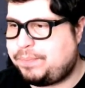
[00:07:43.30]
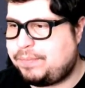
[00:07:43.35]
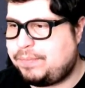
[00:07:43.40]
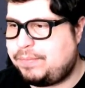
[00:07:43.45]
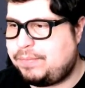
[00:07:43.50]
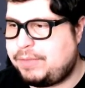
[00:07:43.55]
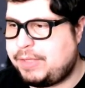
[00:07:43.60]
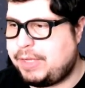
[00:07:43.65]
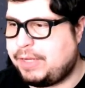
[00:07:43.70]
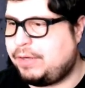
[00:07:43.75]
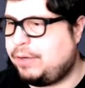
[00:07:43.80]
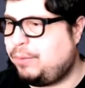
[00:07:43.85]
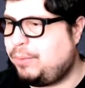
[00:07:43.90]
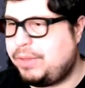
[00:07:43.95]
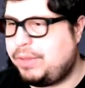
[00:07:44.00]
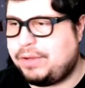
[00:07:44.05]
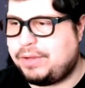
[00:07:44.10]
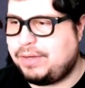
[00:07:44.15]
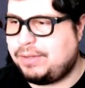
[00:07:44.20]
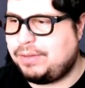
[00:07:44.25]
Yeah, know where
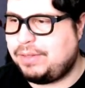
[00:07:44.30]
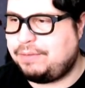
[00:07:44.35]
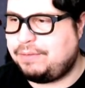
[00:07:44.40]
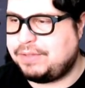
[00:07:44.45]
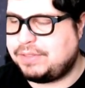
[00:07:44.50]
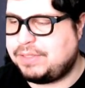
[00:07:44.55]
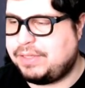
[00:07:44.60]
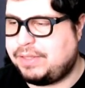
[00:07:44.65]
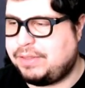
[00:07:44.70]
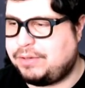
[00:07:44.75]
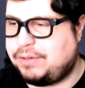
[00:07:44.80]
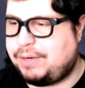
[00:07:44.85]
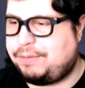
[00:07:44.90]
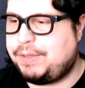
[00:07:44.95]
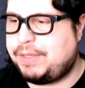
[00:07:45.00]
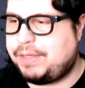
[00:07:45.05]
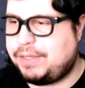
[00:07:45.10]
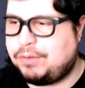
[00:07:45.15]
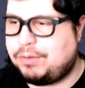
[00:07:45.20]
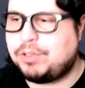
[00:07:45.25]
they're going to leave this in. They're
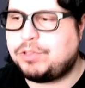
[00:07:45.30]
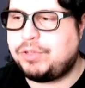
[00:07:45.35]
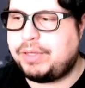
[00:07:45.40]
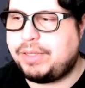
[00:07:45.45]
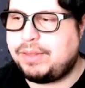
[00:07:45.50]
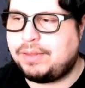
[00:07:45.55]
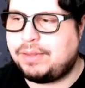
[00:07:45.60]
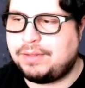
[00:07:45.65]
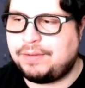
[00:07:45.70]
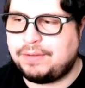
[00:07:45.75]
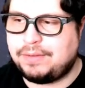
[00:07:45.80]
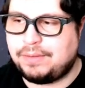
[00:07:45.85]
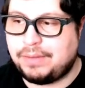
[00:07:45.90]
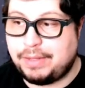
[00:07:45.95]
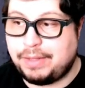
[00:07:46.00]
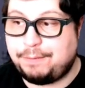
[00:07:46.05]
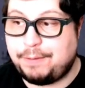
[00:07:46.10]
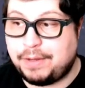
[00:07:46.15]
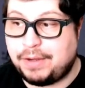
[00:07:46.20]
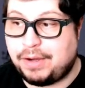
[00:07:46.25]
definitely going to retreat the
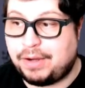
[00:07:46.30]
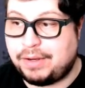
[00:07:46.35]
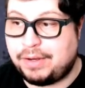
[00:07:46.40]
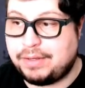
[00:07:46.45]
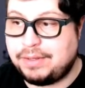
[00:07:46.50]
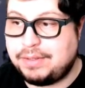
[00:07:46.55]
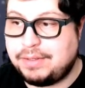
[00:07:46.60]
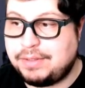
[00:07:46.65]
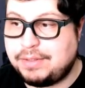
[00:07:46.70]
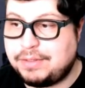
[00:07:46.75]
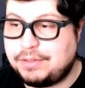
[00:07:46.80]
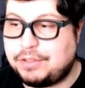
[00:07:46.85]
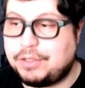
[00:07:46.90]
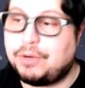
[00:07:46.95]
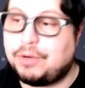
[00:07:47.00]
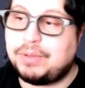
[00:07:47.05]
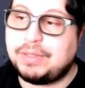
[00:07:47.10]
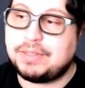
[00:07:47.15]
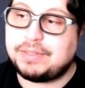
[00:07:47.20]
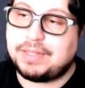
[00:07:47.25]
Leafeon to
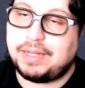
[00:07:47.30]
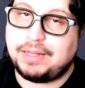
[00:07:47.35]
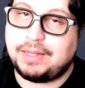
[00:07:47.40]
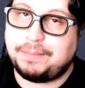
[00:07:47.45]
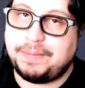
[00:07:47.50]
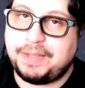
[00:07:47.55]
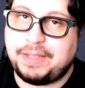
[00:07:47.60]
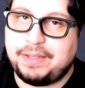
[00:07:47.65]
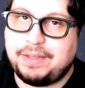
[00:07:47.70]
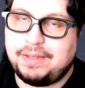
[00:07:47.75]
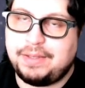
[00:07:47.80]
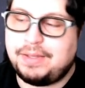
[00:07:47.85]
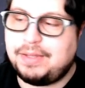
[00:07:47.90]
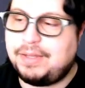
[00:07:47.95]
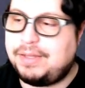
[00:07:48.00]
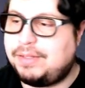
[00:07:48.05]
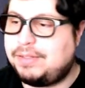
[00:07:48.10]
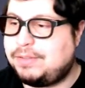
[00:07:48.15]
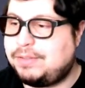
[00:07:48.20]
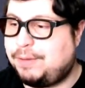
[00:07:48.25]
go into Celebi,
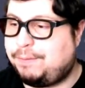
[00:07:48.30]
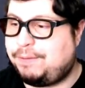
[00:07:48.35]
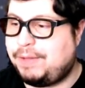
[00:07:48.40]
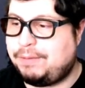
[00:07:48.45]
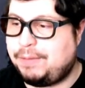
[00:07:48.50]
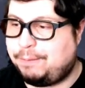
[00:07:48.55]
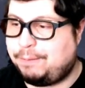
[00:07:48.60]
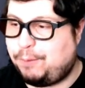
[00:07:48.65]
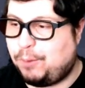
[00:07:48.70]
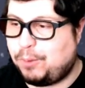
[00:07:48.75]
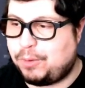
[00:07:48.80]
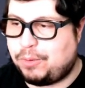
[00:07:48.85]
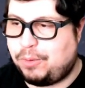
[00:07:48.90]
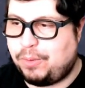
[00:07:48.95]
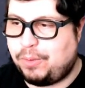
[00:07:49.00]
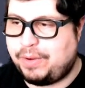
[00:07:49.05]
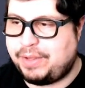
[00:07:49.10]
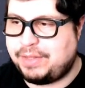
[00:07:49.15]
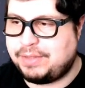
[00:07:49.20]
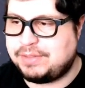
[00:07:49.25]
to flip the 4
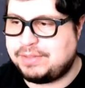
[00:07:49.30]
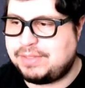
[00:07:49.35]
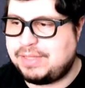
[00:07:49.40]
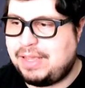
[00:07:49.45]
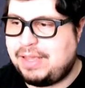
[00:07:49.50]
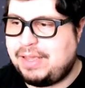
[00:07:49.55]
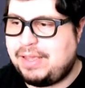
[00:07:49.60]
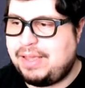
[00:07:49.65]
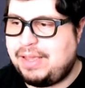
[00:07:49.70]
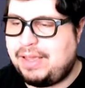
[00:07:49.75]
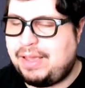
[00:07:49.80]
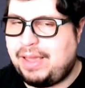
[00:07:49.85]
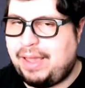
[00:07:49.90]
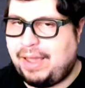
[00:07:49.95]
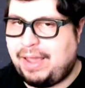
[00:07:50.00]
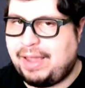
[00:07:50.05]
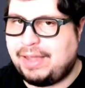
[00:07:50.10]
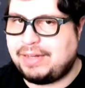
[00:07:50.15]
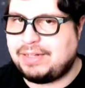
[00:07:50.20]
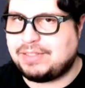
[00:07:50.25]
coins,
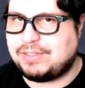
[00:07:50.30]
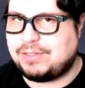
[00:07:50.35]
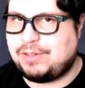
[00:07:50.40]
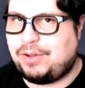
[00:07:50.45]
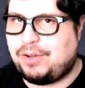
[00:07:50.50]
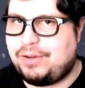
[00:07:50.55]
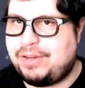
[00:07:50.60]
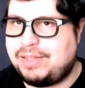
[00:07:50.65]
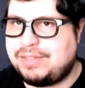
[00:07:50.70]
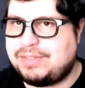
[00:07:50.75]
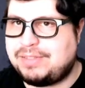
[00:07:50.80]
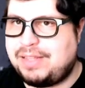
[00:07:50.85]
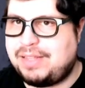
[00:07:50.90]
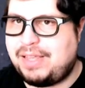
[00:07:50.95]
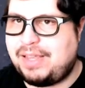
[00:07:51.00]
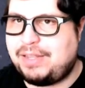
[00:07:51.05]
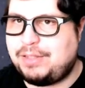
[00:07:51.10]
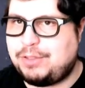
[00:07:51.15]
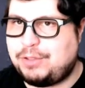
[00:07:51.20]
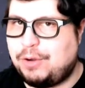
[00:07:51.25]
and as long as
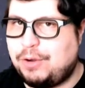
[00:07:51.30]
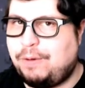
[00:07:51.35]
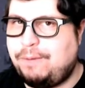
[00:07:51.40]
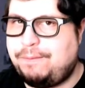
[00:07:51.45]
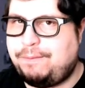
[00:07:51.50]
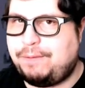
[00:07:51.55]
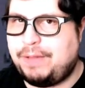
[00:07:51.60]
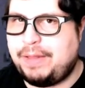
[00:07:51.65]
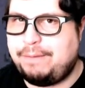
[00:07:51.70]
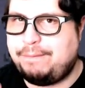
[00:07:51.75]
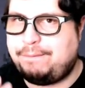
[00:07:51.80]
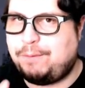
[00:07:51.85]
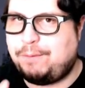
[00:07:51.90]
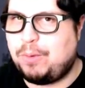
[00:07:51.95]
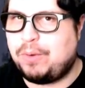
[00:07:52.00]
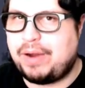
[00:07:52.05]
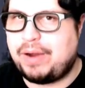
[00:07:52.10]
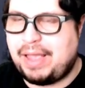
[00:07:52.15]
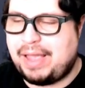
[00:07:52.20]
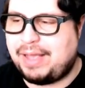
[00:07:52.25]
they don't flip
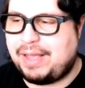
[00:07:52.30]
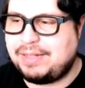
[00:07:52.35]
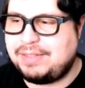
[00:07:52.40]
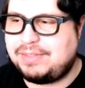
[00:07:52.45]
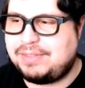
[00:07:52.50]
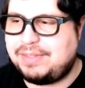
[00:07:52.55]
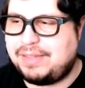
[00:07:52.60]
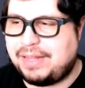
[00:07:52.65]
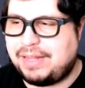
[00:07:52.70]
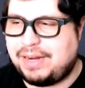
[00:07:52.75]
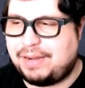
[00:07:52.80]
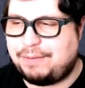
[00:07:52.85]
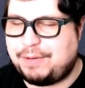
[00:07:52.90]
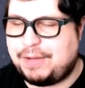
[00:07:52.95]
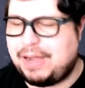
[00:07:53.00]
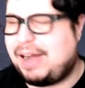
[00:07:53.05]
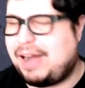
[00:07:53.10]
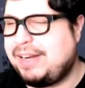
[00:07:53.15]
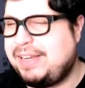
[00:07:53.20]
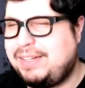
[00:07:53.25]
4 heads, then I've
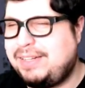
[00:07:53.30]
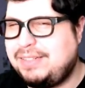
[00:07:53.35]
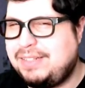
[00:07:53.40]
got it.